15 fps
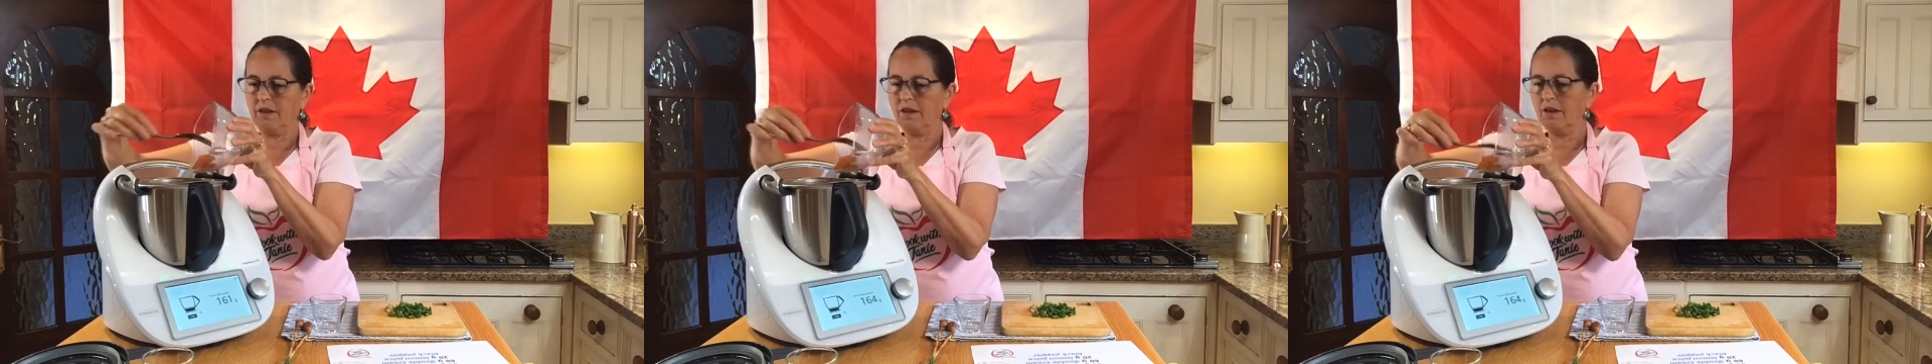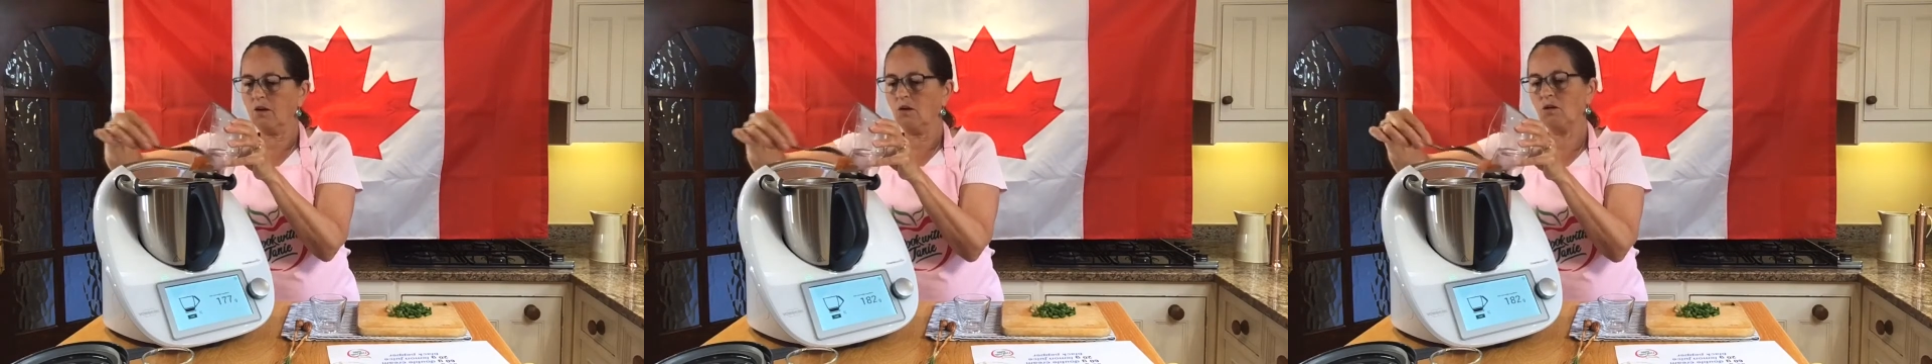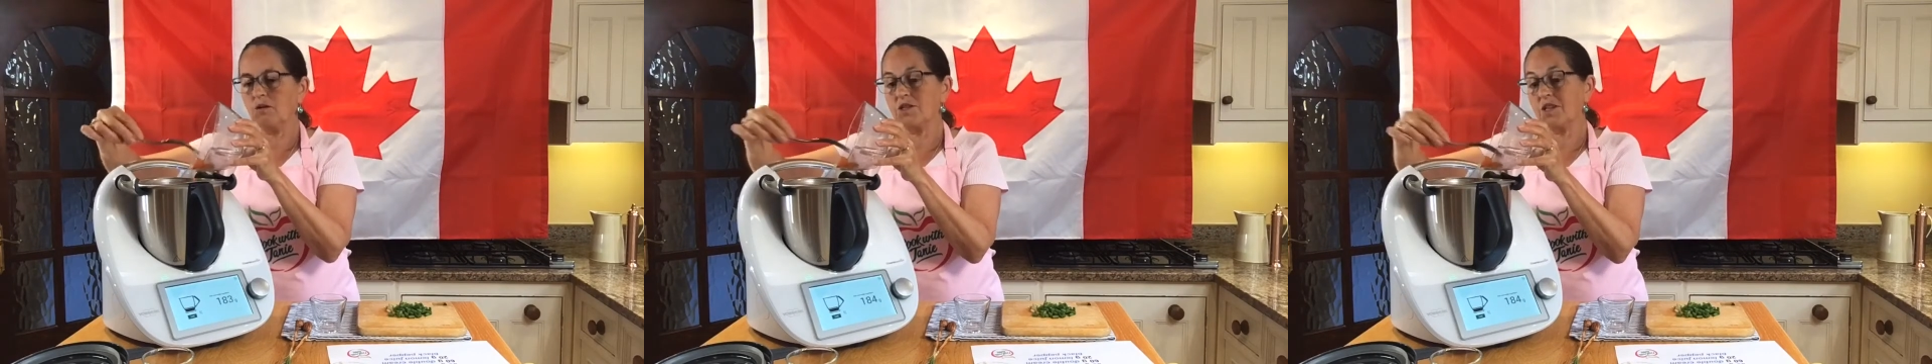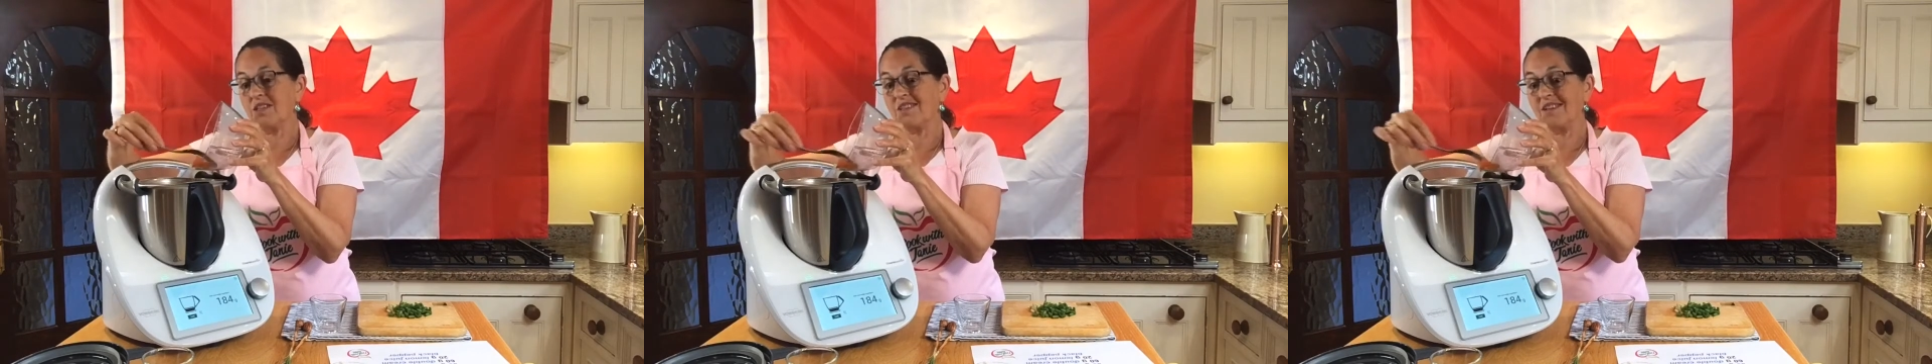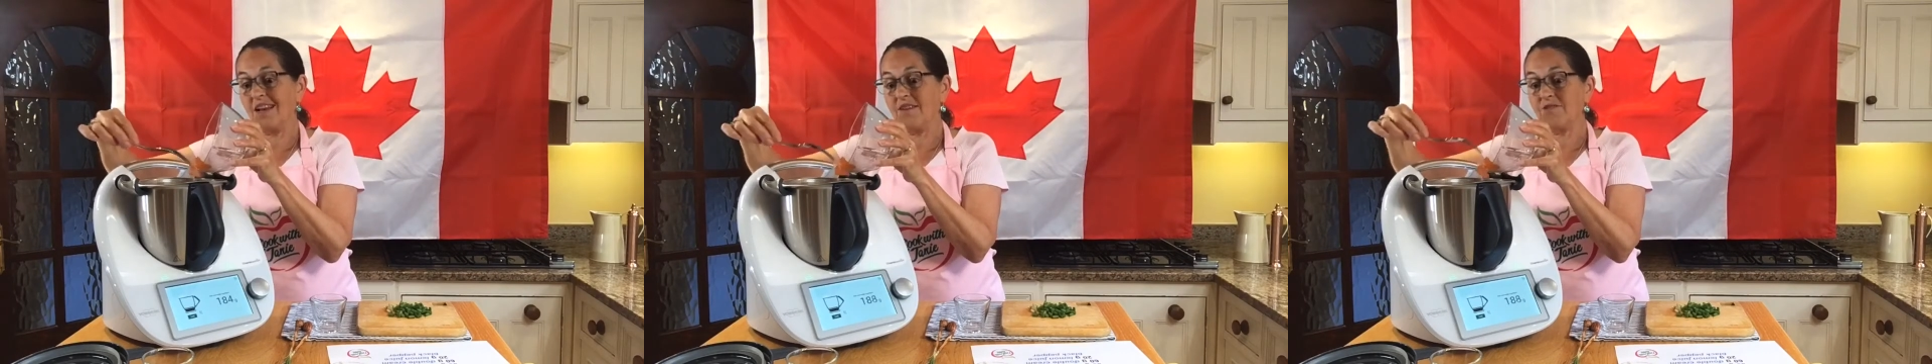or just
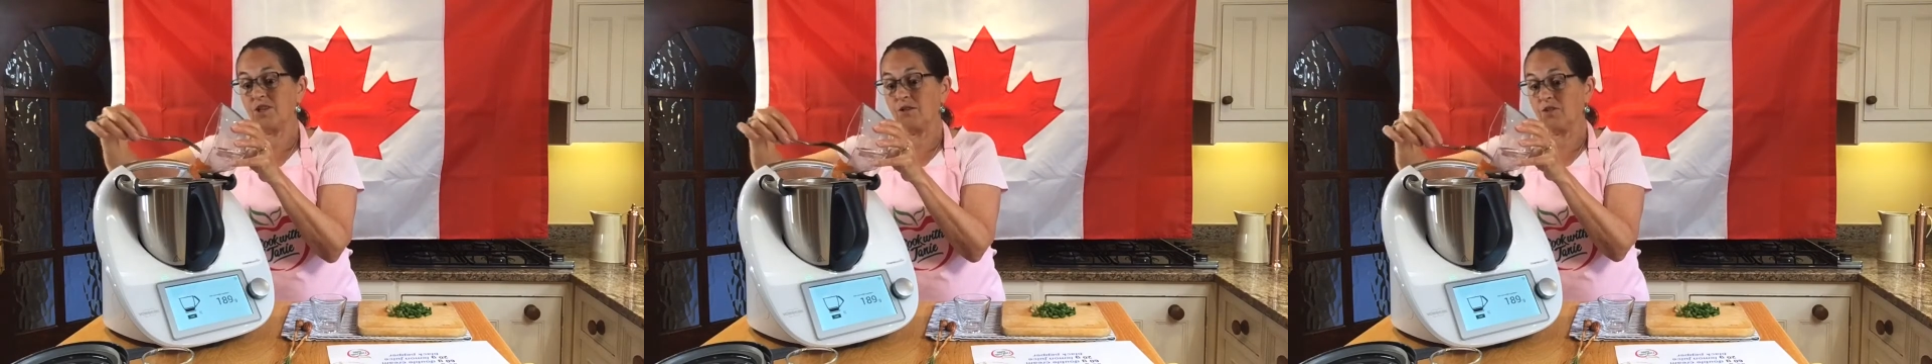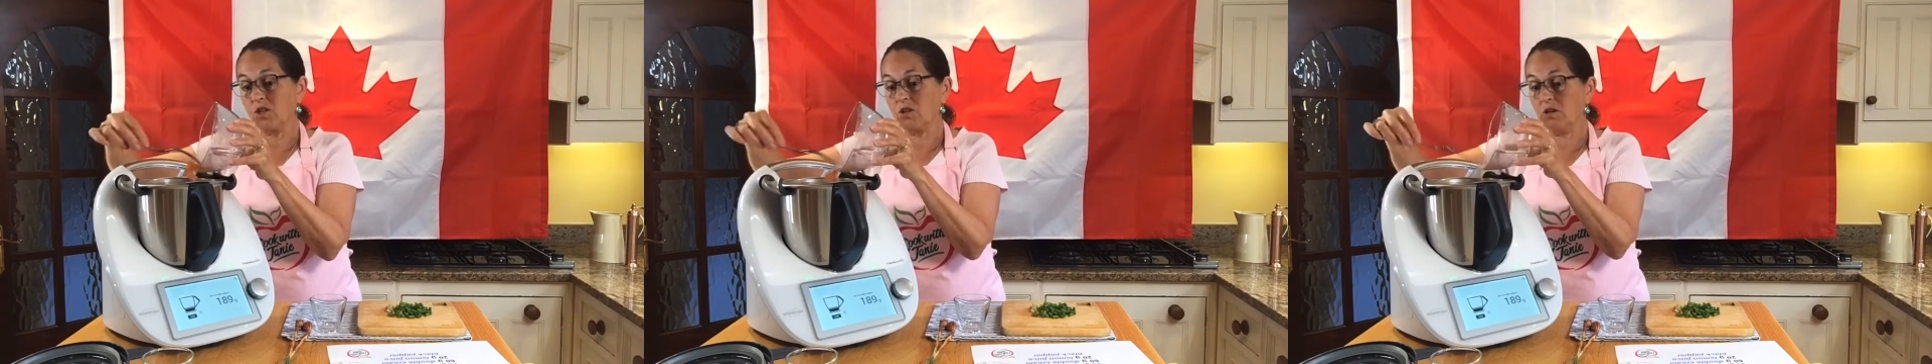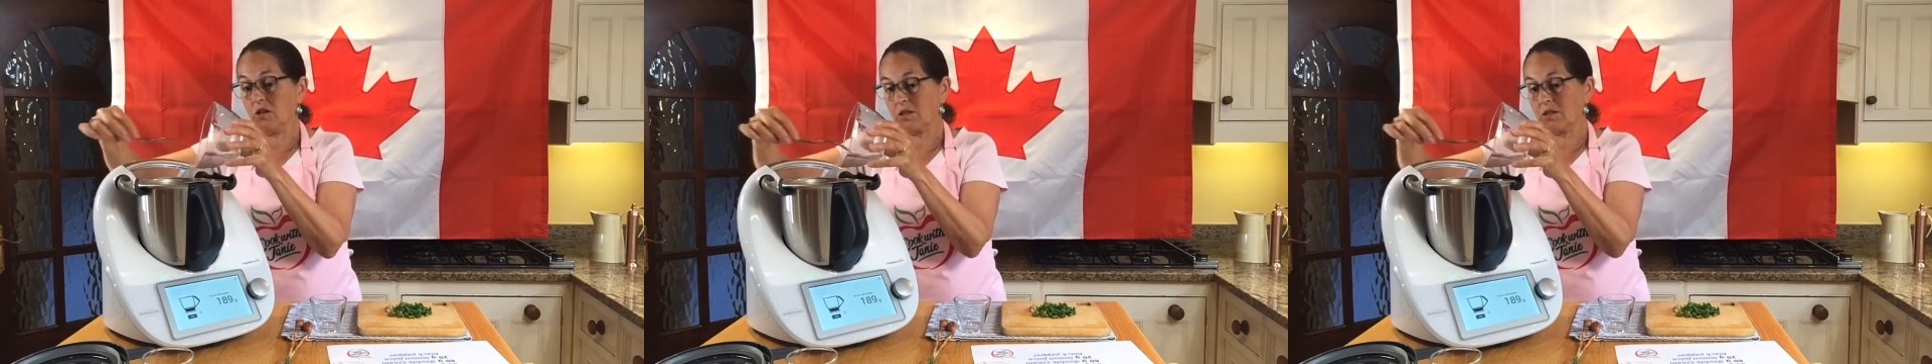leftover cooked